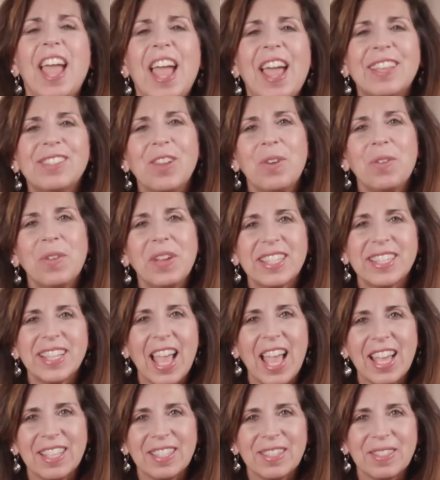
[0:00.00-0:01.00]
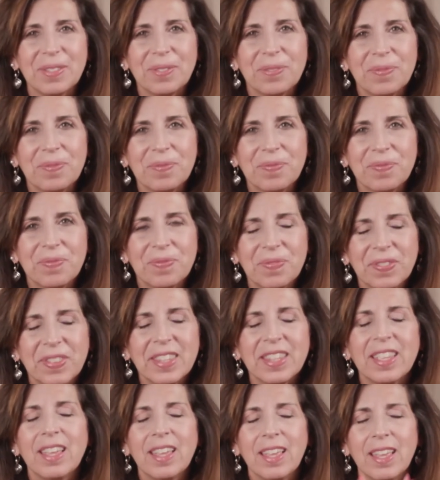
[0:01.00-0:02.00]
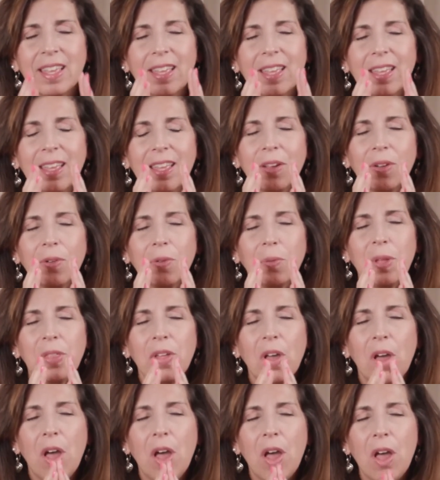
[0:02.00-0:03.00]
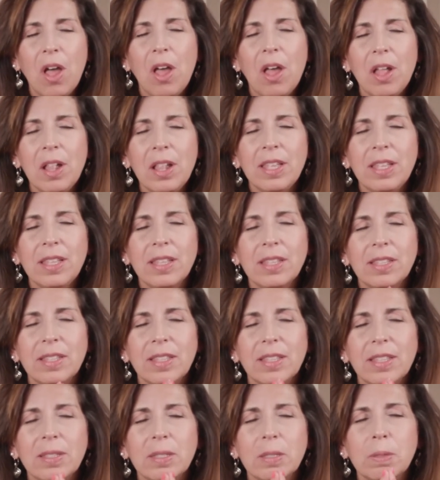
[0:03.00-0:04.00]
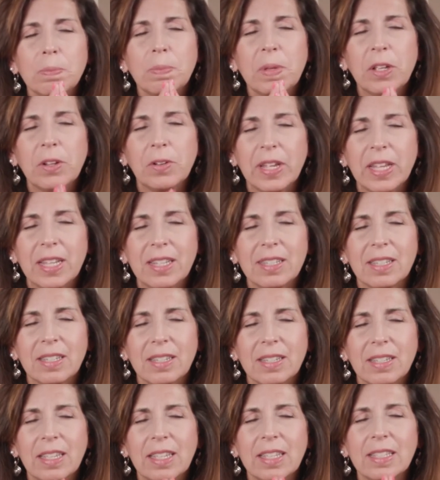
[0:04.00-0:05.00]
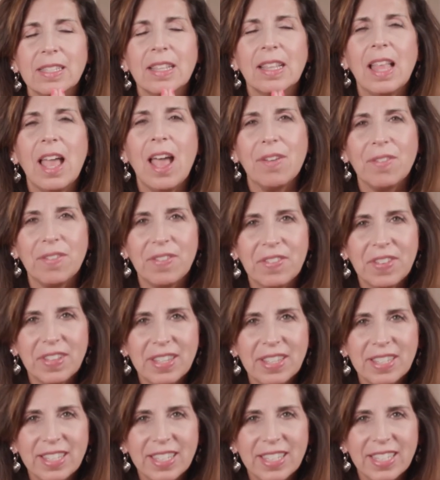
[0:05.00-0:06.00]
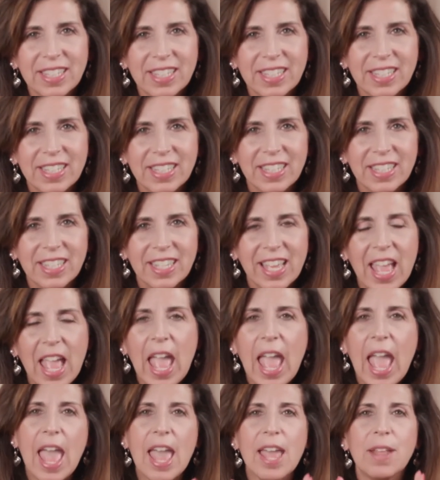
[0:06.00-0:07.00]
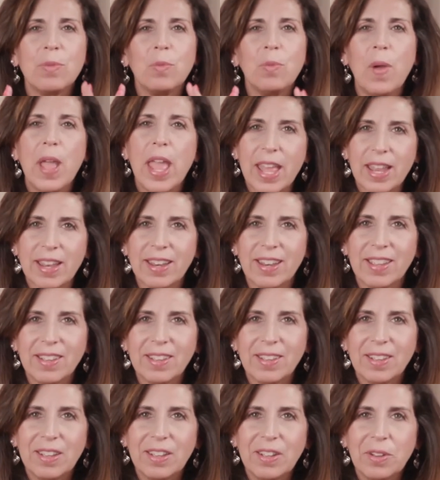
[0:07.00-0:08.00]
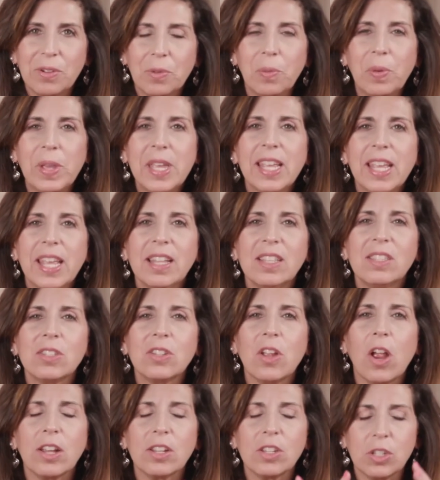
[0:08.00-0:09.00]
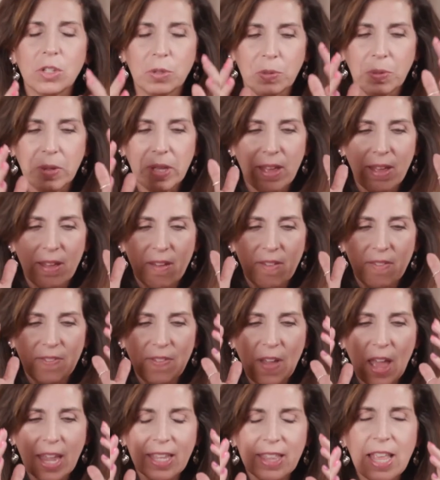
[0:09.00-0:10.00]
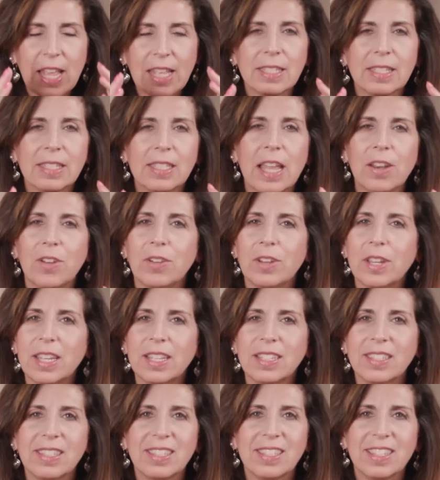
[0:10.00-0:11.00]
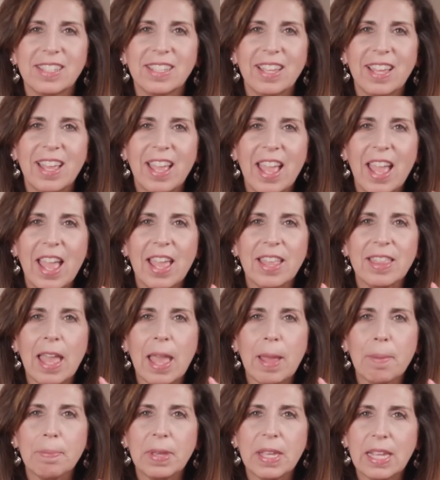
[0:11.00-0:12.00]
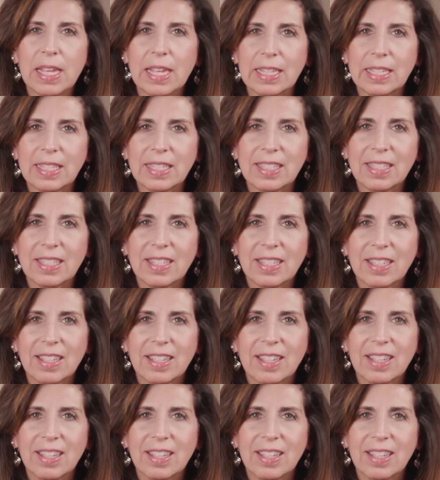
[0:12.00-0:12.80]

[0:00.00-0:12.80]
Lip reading: As always, guys, with all, spirit is love. And when we can start to find that centeredness and that peace,